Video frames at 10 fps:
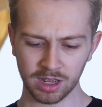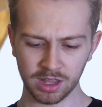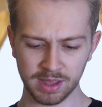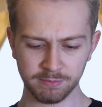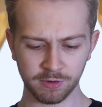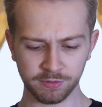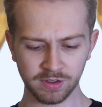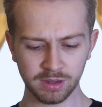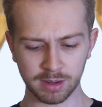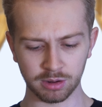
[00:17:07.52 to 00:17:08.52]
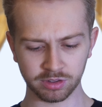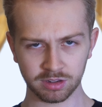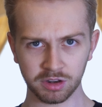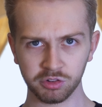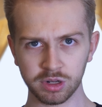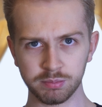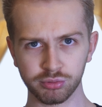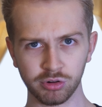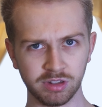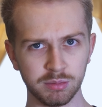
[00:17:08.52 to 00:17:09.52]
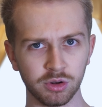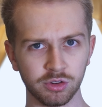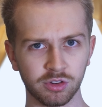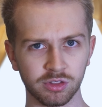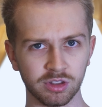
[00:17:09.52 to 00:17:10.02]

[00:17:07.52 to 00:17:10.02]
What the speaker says: And then for females, it's actually pretty much